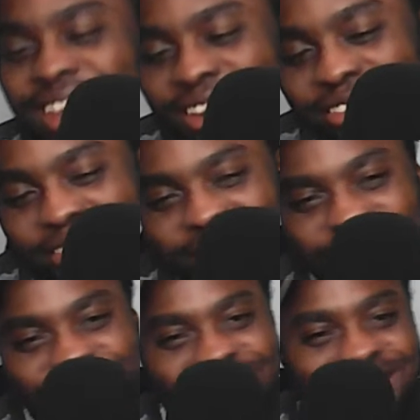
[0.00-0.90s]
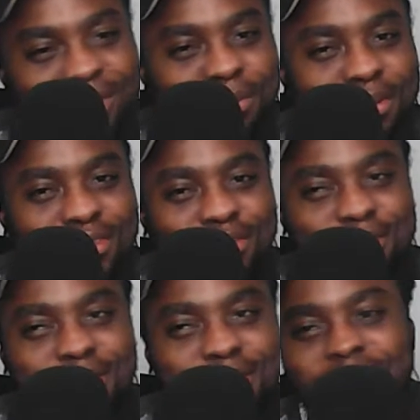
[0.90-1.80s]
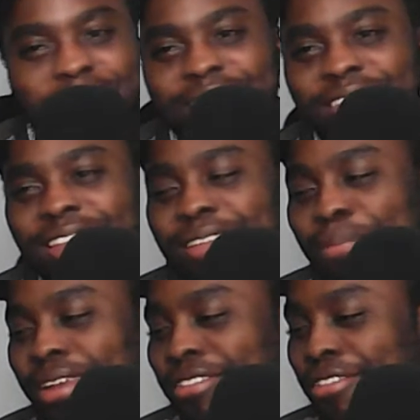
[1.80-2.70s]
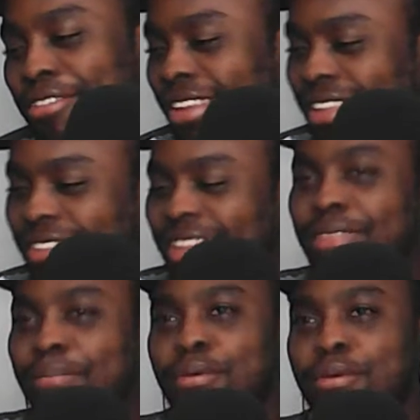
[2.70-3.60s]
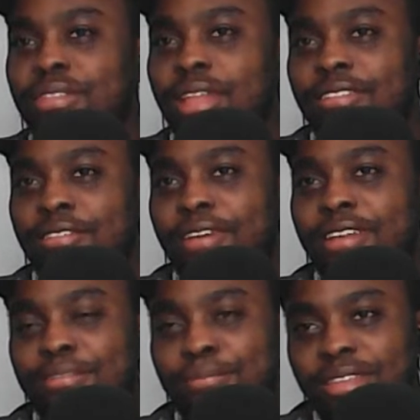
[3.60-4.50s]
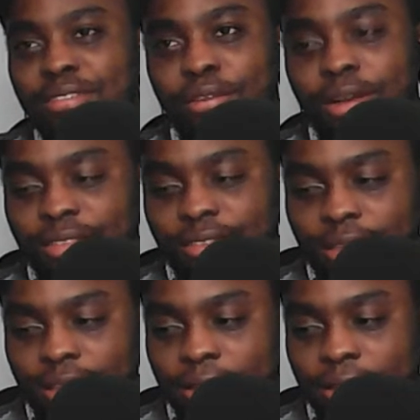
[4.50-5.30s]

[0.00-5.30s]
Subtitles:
Trossard has hit the post from the penalty, but Trossard has hit the post. That is first miss for us.